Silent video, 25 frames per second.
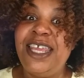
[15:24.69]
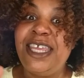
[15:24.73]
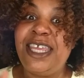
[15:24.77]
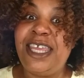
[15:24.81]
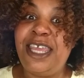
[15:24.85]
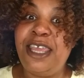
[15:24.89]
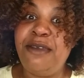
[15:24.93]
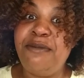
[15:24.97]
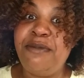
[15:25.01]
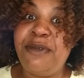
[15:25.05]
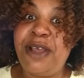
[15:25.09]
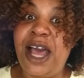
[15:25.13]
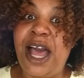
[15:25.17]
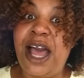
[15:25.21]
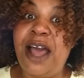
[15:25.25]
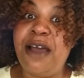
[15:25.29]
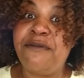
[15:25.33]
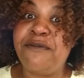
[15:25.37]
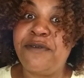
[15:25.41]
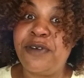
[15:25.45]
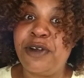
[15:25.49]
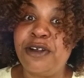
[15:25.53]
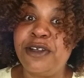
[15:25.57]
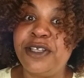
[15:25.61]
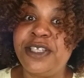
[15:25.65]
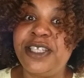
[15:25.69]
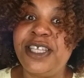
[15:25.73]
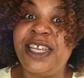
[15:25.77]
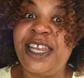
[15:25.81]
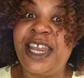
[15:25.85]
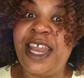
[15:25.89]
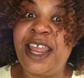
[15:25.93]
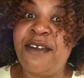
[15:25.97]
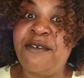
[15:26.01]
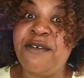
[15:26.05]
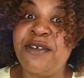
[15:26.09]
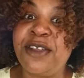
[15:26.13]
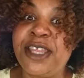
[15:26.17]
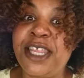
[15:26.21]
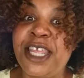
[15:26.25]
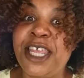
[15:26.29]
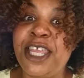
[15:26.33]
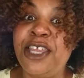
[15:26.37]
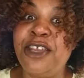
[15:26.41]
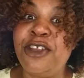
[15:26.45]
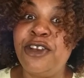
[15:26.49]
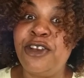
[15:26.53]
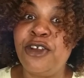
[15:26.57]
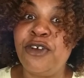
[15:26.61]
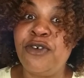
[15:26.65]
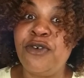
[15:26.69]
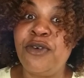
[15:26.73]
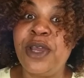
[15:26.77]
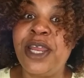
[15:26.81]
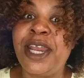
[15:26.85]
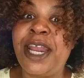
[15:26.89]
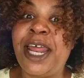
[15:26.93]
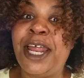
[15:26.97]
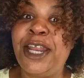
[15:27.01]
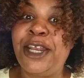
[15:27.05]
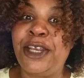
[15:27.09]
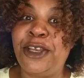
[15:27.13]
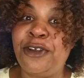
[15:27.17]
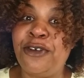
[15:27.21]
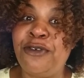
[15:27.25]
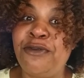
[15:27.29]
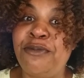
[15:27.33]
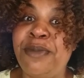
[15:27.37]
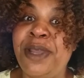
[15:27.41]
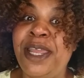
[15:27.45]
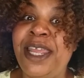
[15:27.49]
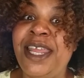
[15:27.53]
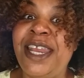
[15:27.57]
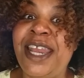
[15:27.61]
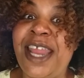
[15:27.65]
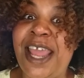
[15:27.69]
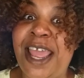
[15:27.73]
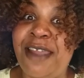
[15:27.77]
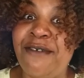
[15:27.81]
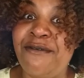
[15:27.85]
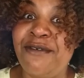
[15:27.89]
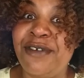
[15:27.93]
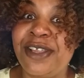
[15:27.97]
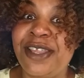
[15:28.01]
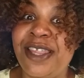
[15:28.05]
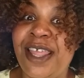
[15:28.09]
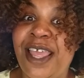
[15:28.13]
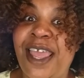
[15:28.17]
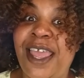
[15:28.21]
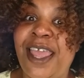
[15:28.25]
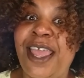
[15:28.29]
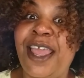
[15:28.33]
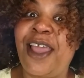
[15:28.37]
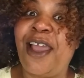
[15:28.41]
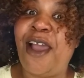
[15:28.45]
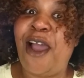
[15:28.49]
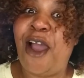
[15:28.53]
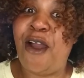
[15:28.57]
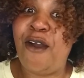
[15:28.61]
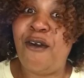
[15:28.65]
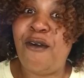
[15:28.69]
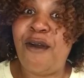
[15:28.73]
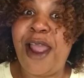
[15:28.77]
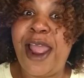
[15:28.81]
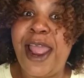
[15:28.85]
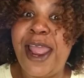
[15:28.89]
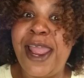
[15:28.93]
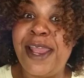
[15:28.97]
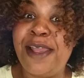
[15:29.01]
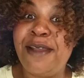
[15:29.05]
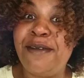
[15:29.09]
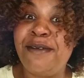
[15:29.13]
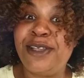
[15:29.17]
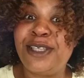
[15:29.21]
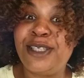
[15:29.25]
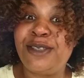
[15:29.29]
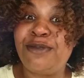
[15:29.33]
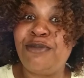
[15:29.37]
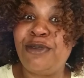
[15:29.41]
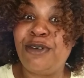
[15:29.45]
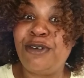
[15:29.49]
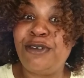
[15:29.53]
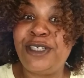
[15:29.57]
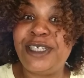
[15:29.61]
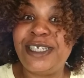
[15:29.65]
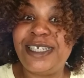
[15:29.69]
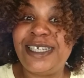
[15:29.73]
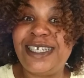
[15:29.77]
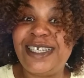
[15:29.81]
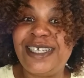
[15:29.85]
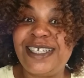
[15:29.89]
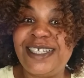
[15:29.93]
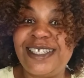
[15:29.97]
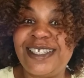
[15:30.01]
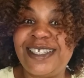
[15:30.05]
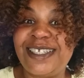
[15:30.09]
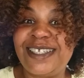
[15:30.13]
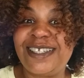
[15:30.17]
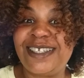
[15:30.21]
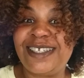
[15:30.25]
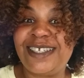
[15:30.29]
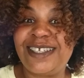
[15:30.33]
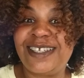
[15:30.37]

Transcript: Keep God first in everything you do, and I do mean everything. All right, smooches.